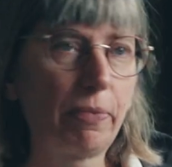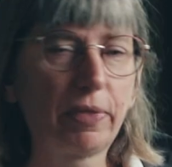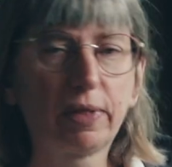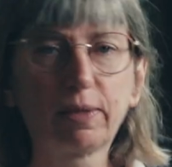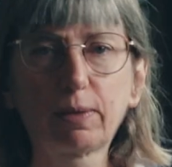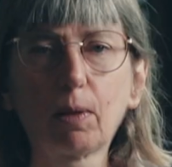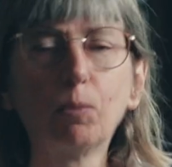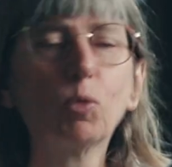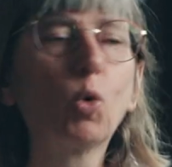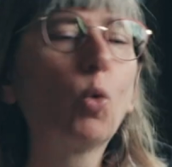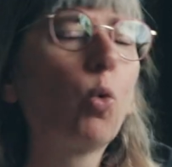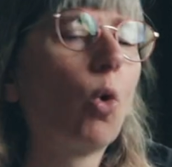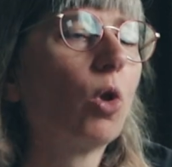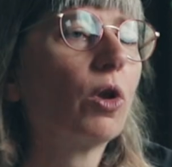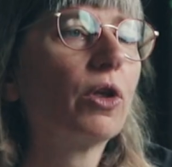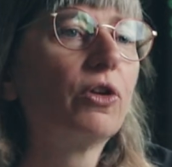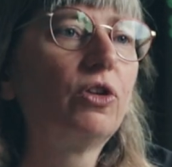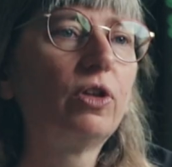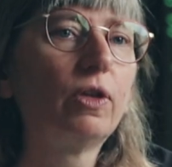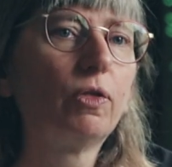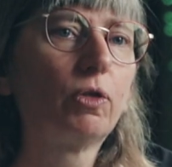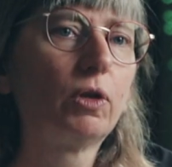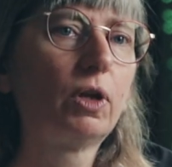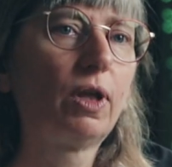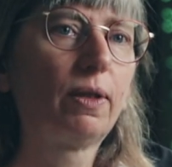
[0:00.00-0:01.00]
some
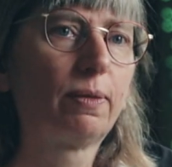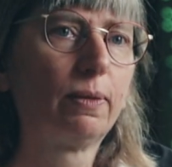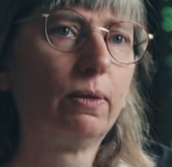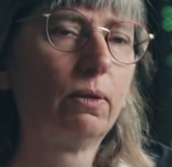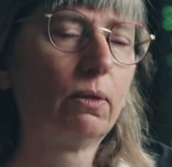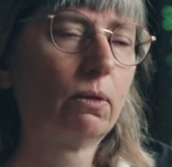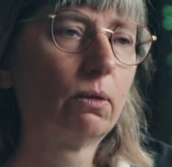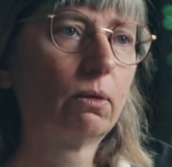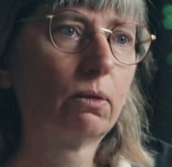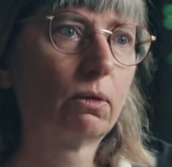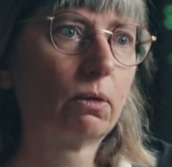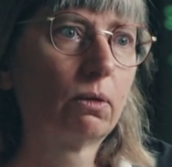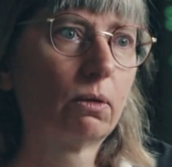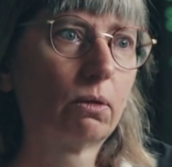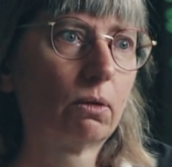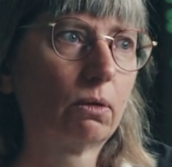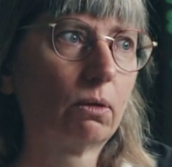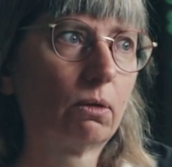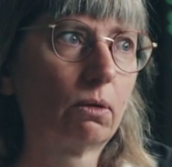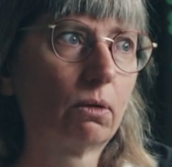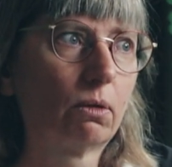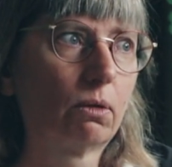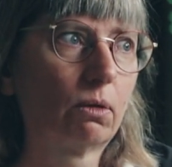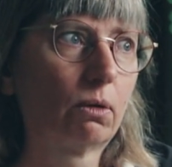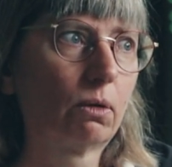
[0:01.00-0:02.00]
quality that isn't
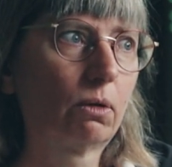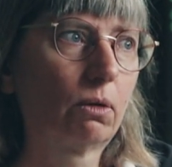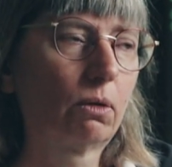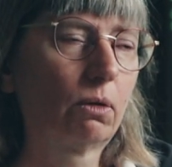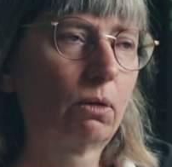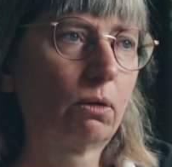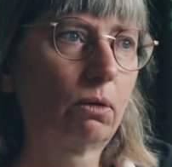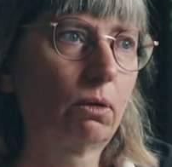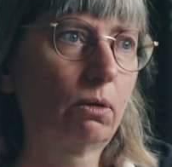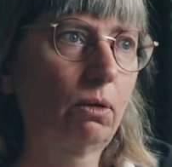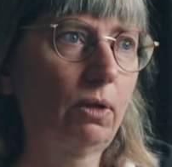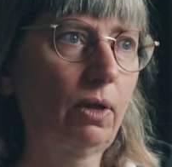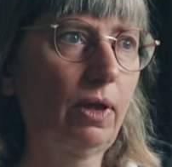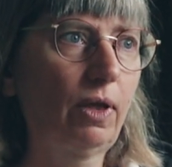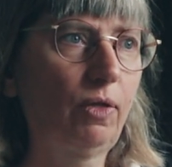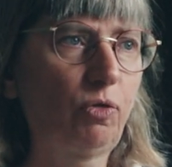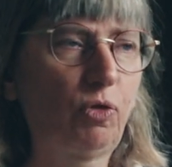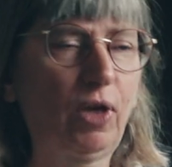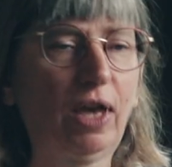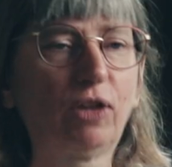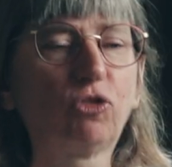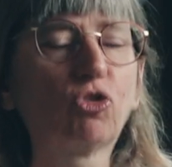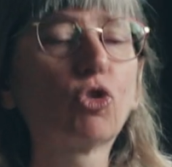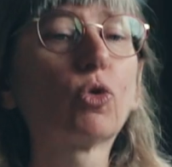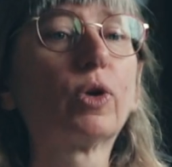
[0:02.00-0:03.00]

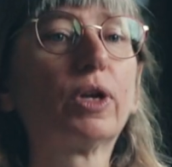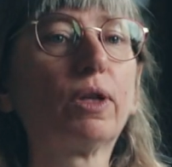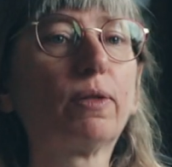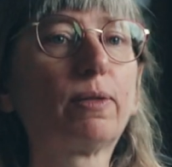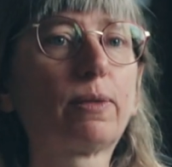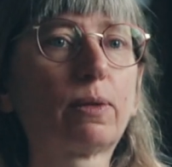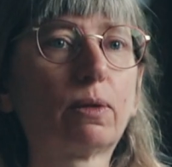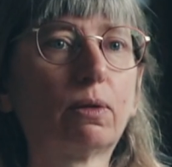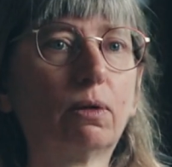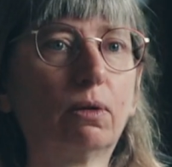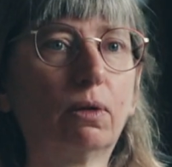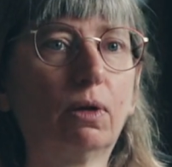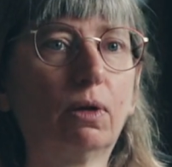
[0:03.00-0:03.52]
their choice.